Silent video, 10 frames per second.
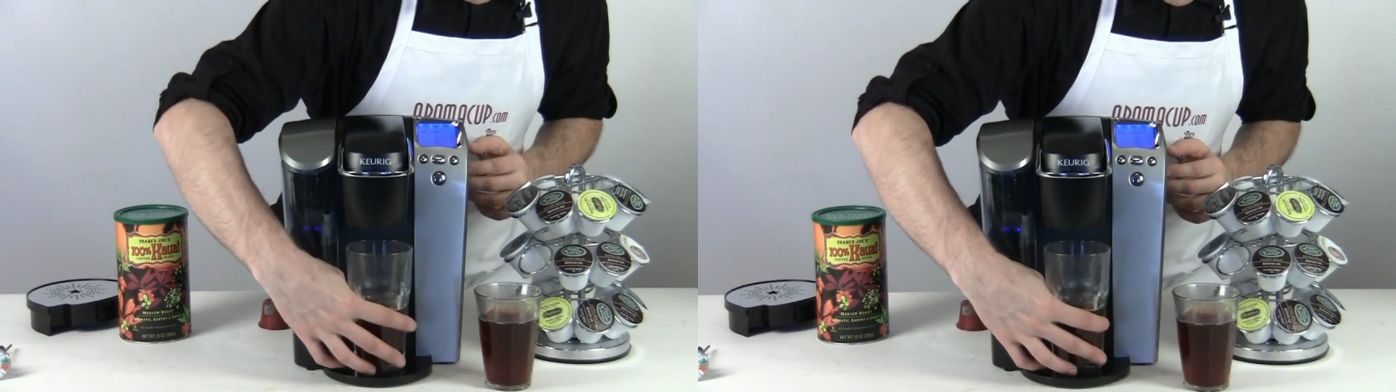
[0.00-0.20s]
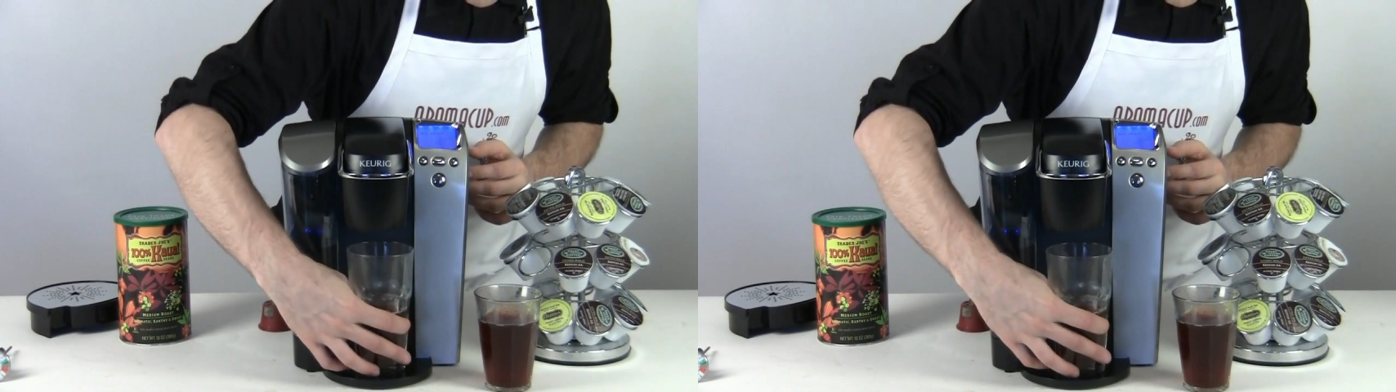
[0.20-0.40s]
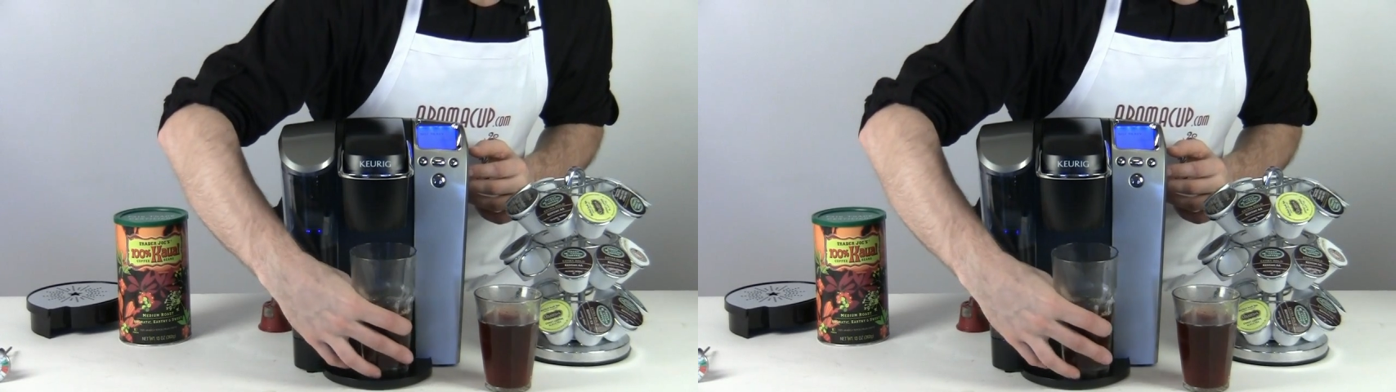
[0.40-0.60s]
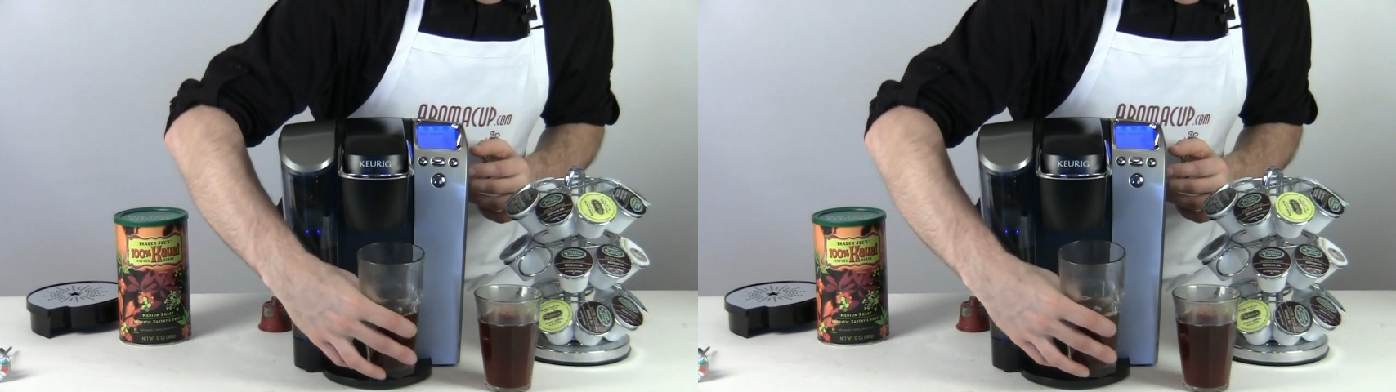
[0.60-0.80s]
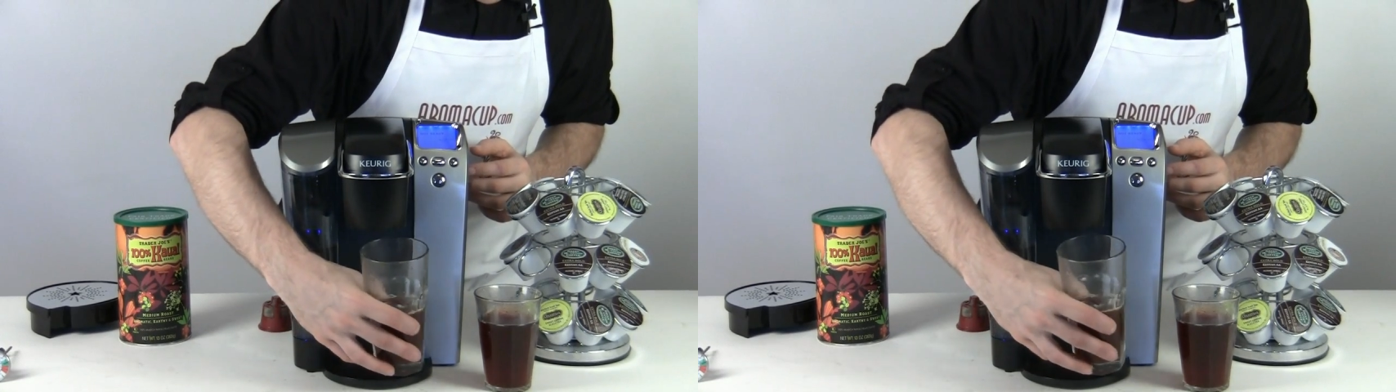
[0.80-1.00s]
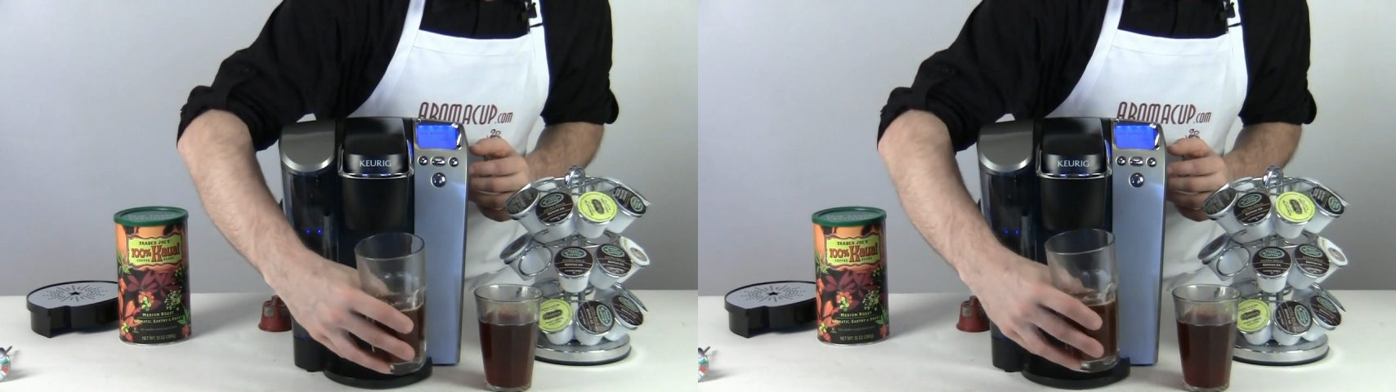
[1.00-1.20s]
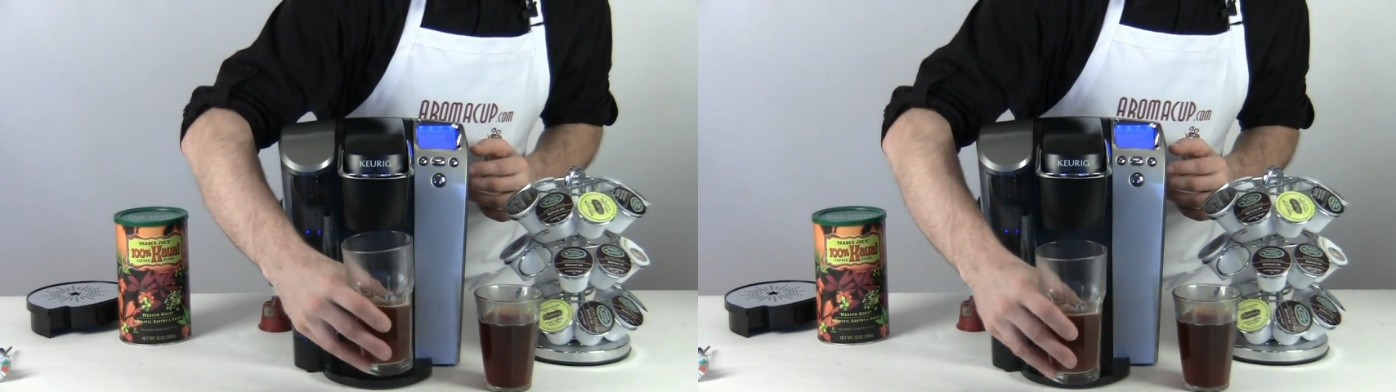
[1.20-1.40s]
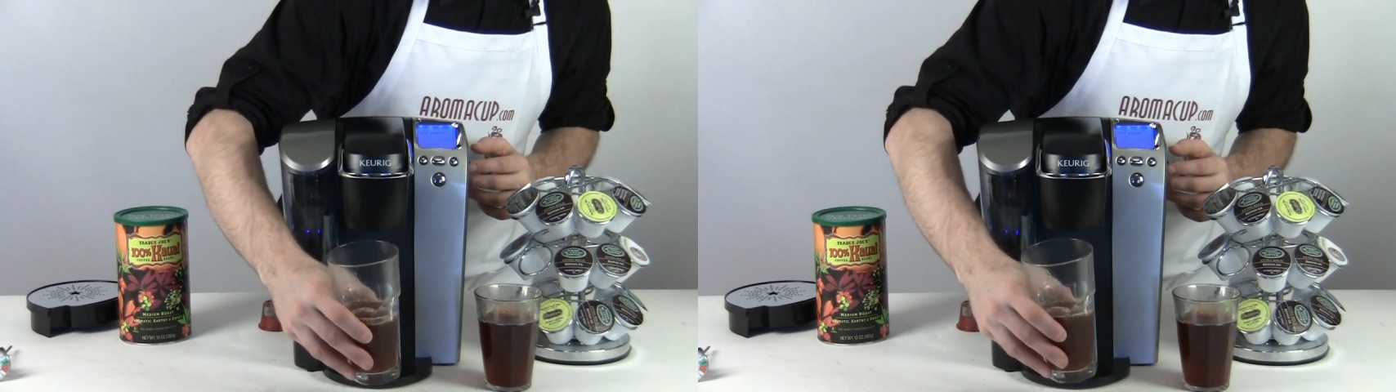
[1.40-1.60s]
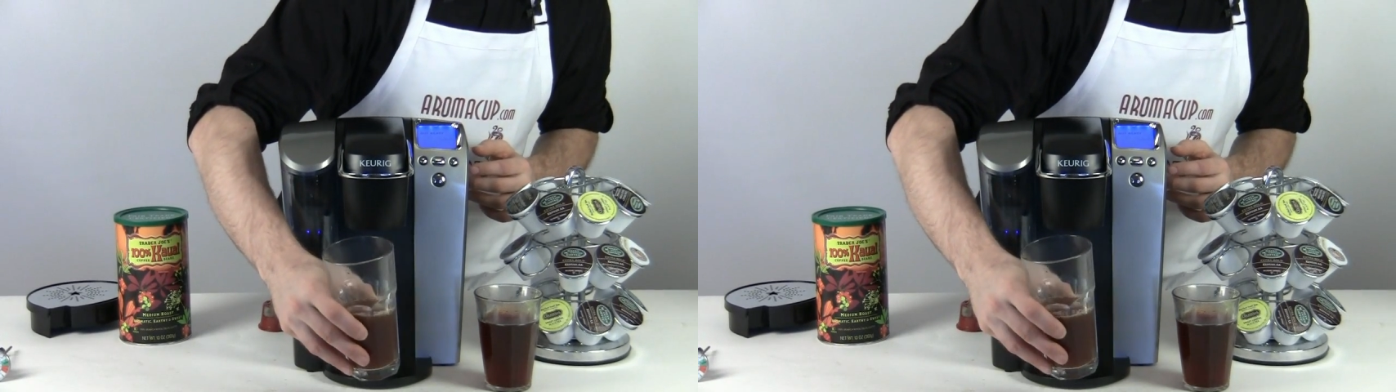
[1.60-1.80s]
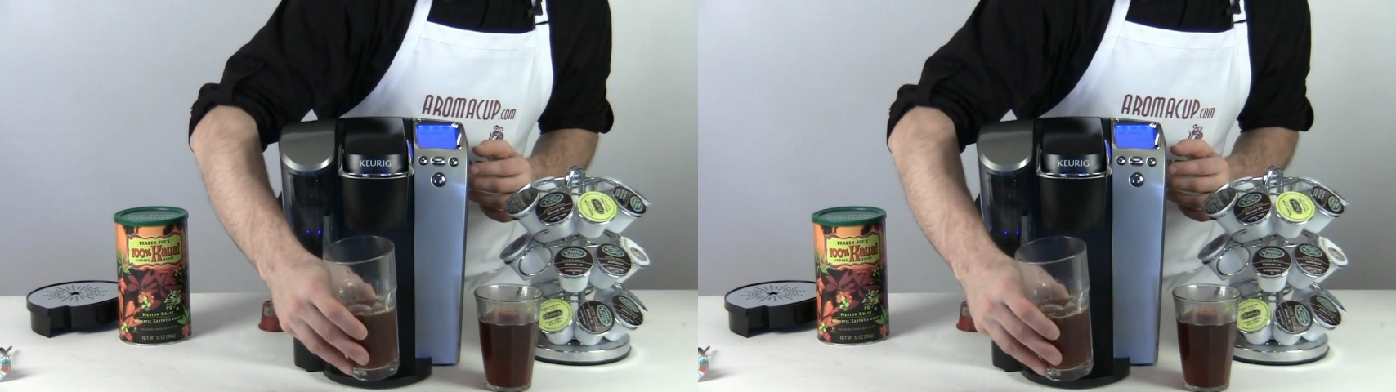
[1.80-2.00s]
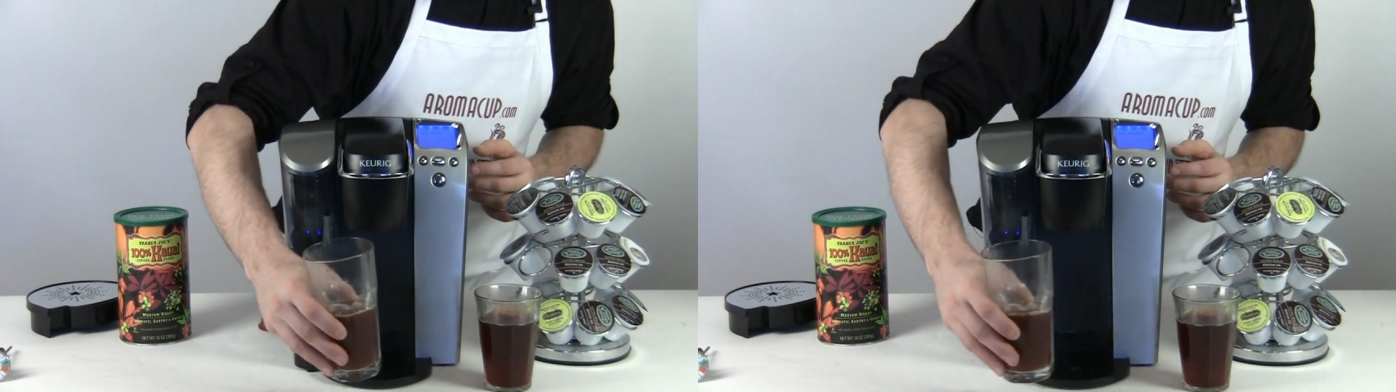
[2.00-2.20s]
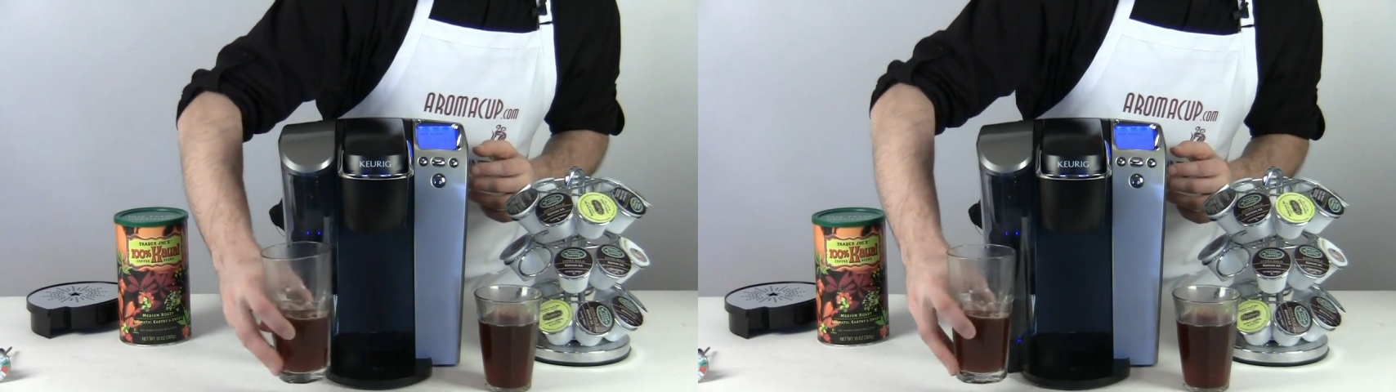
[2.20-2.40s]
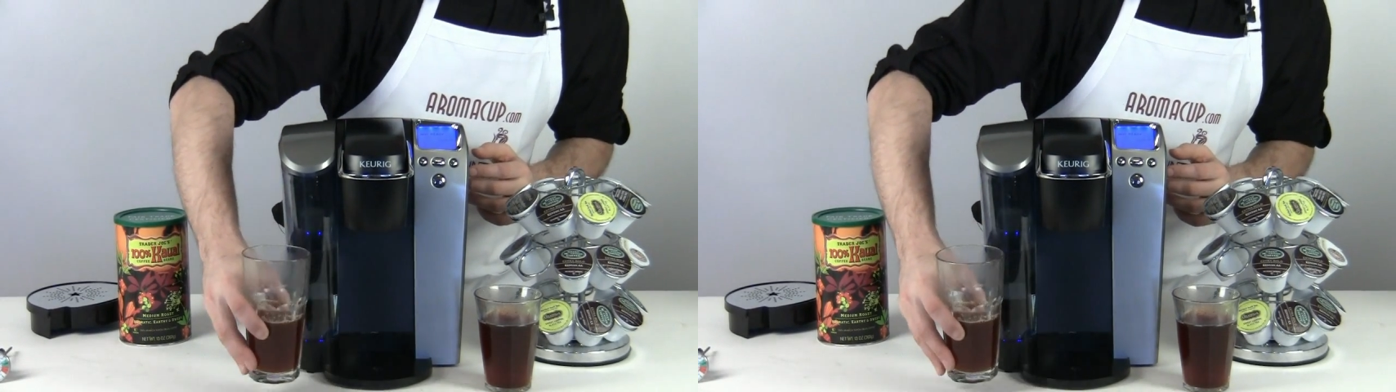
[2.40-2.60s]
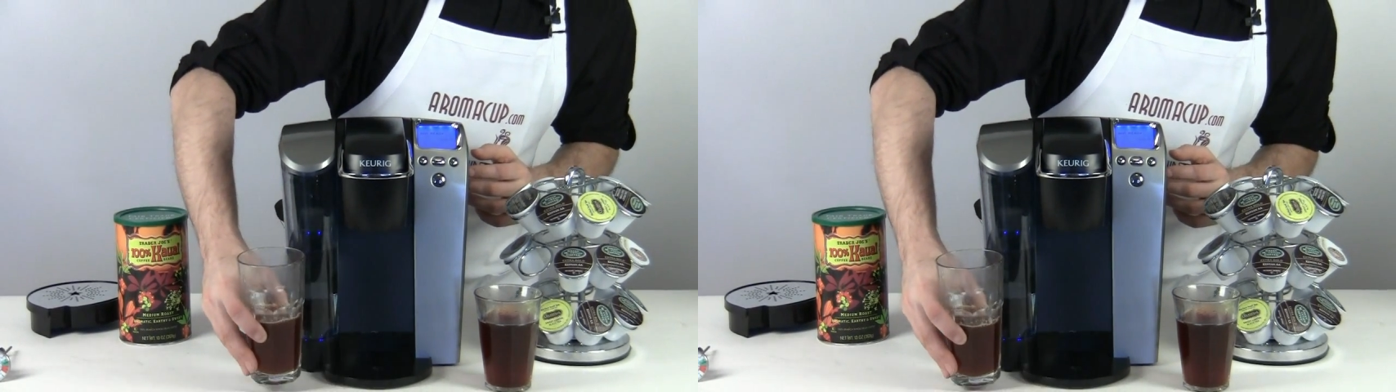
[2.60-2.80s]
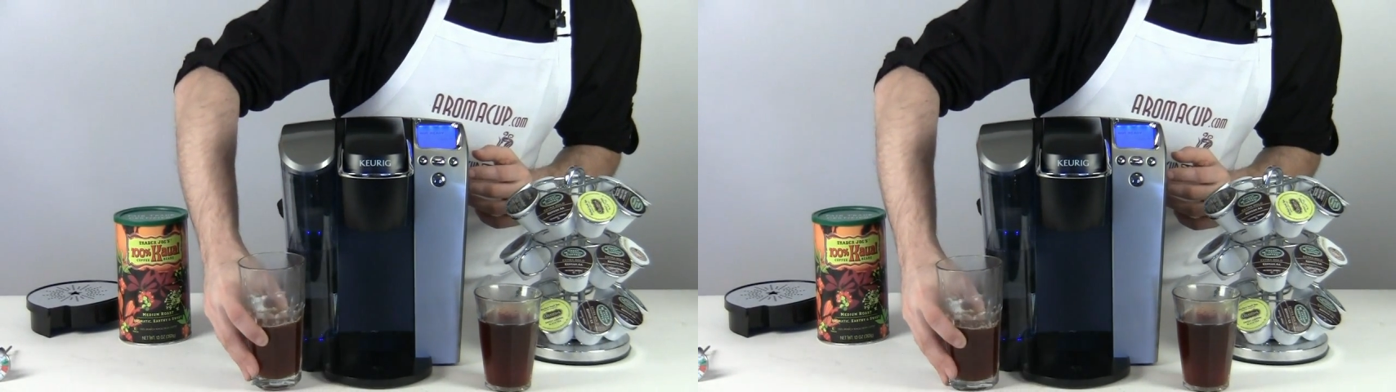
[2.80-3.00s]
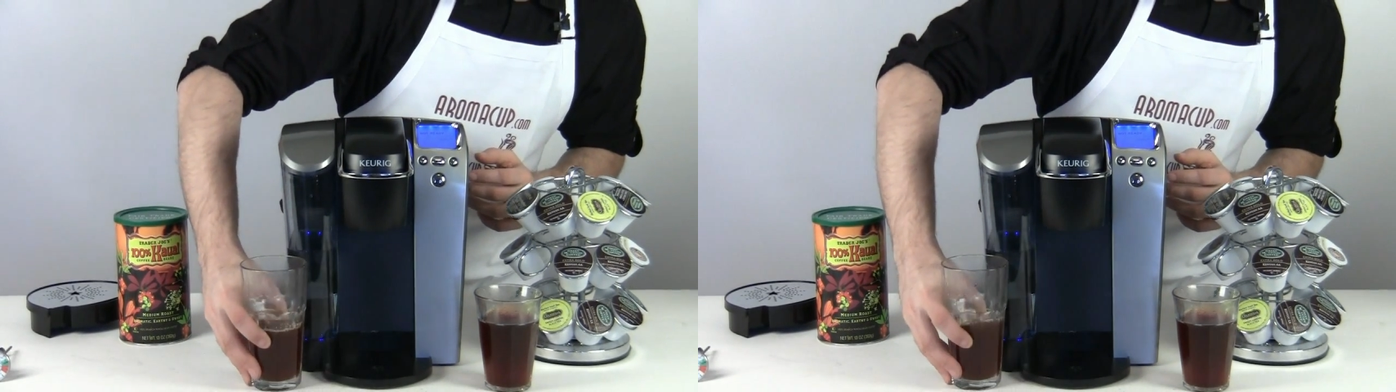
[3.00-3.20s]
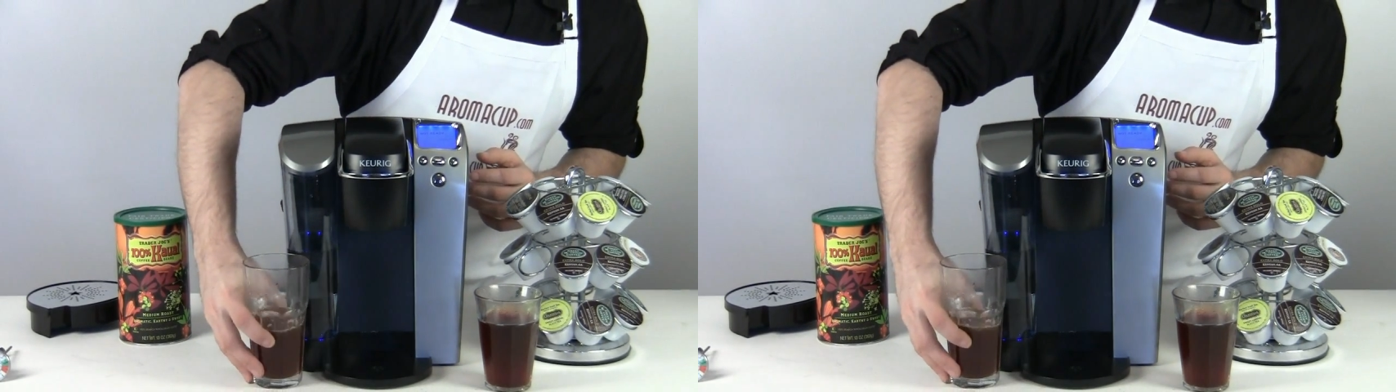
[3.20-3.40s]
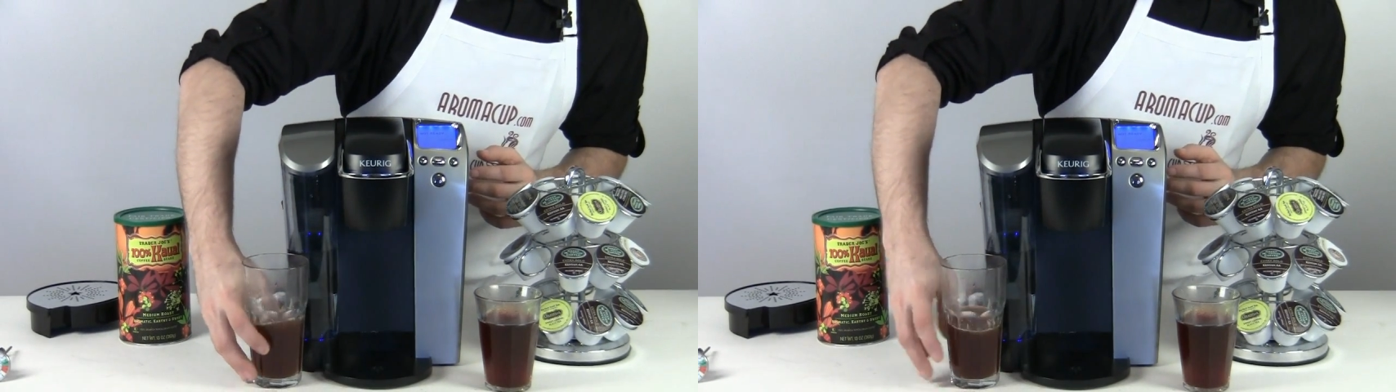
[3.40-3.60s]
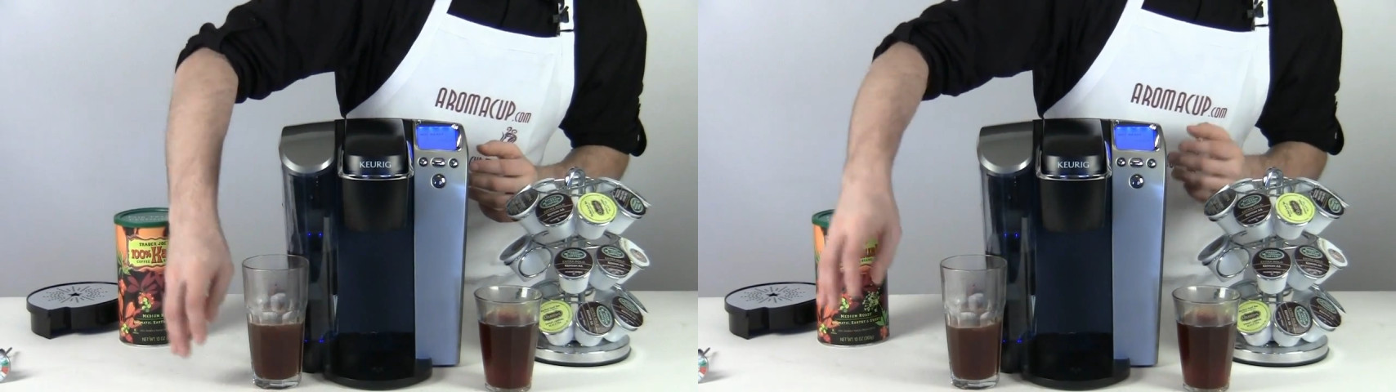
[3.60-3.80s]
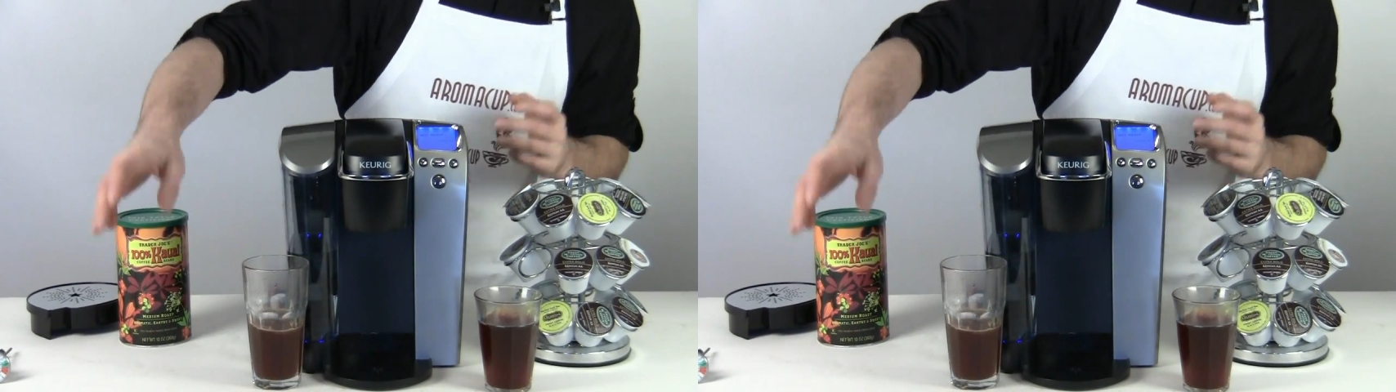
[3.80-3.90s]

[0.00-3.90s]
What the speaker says: Nobody's mouth can be seen.